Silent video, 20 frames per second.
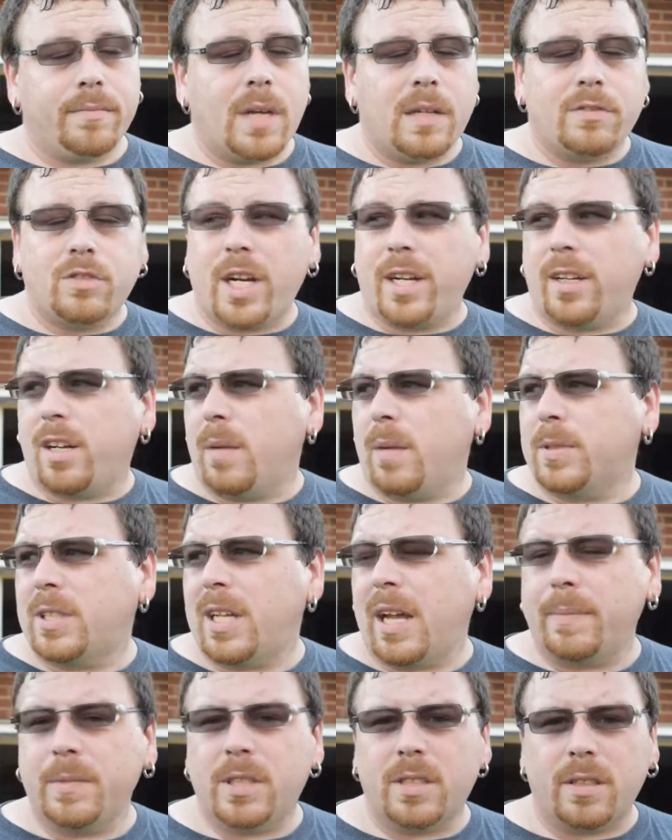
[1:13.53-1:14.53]
Tried a couple
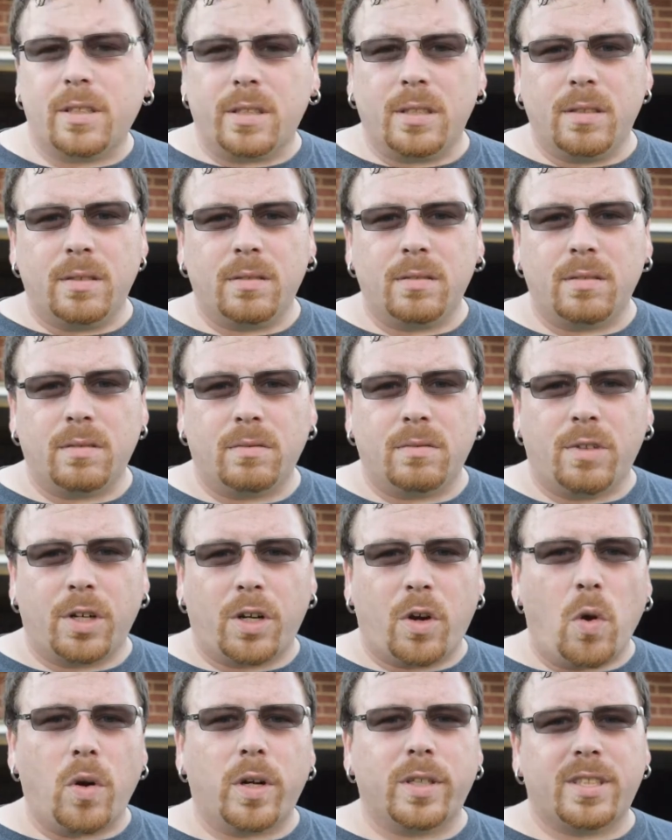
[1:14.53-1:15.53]
times to
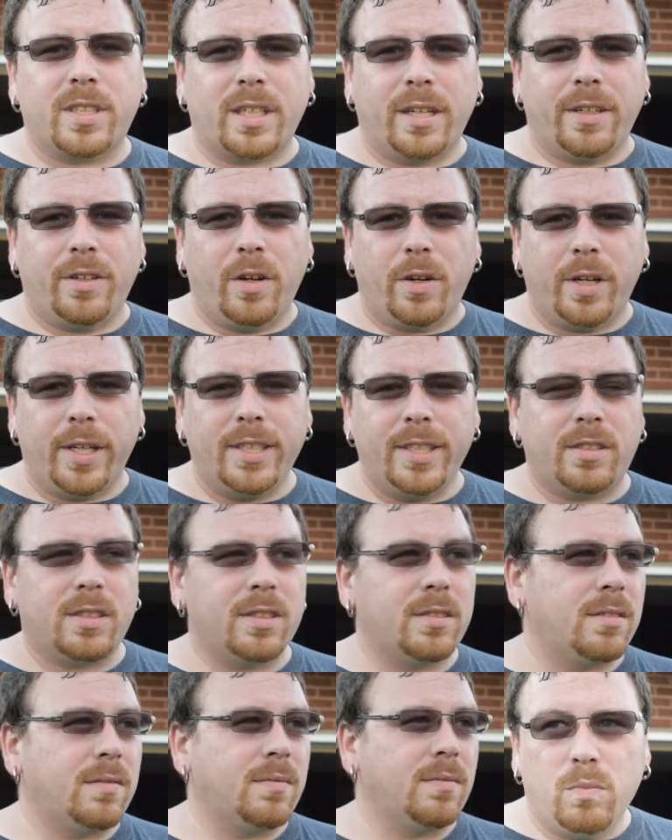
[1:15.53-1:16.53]
record said noise.
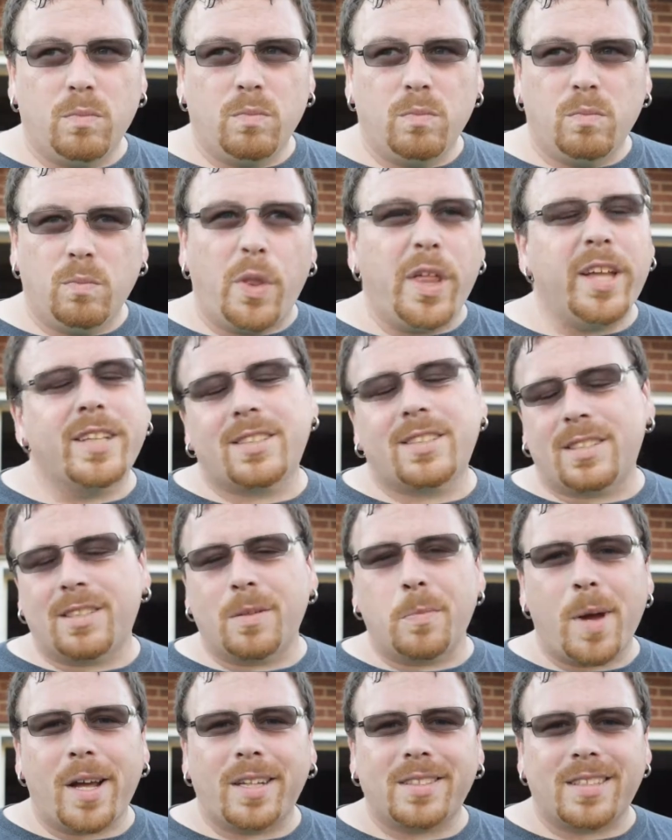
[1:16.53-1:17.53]
This is the
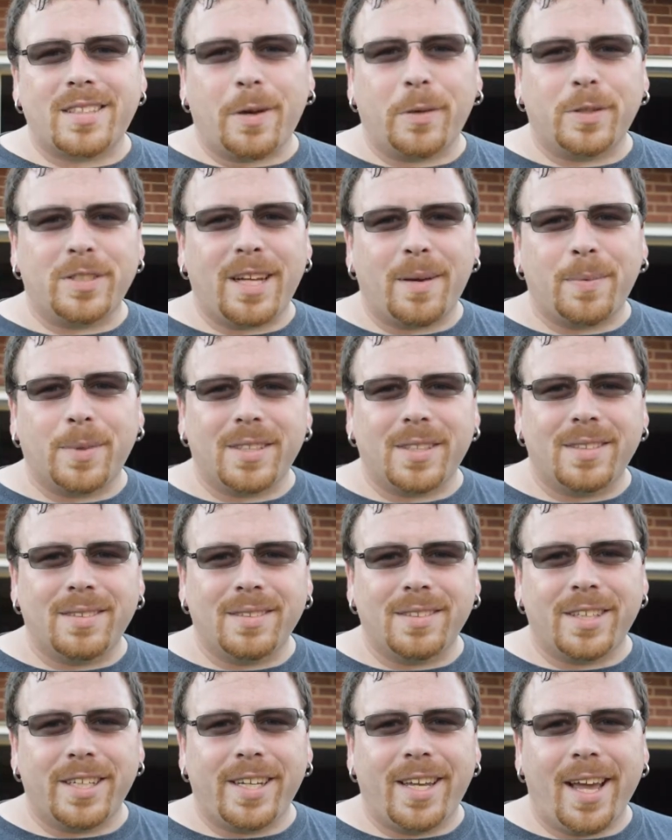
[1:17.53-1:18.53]
best I was able
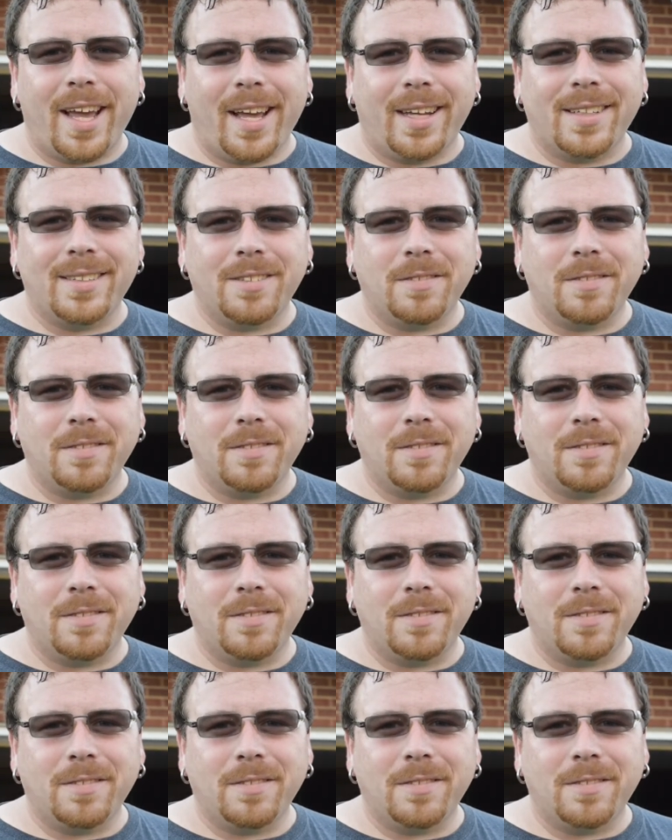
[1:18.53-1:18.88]
to get.